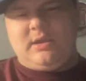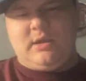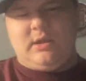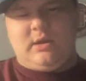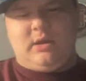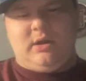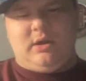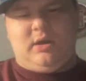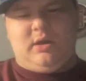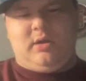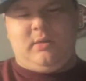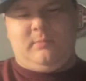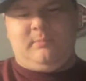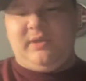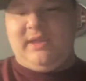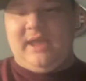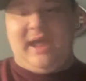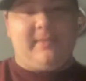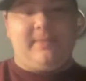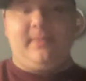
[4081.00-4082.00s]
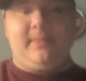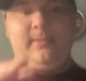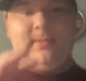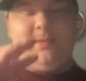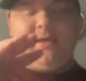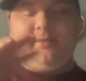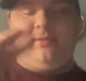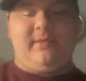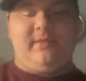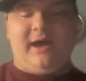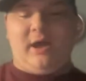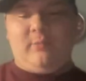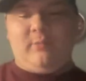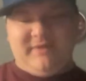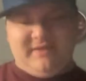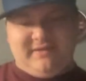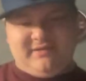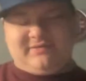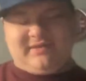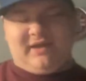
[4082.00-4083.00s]
But yeah, that'll
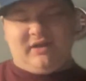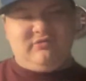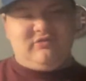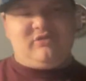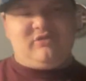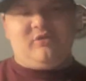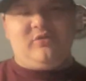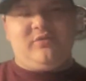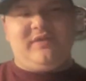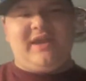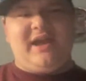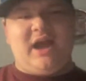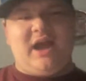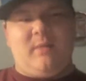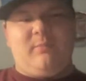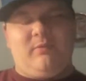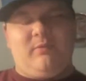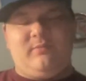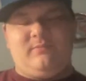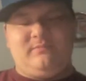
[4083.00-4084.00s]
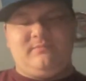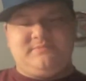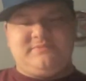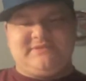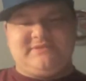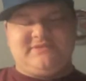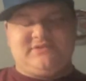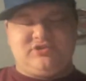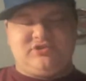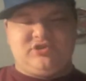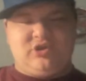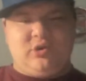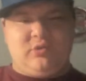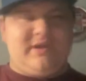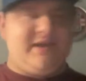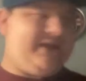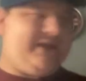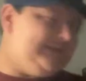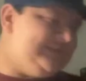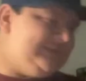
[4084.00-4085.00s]
conclude the album
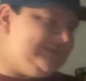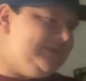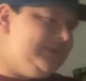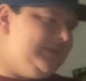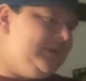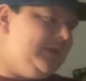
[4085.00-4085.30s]
showcase.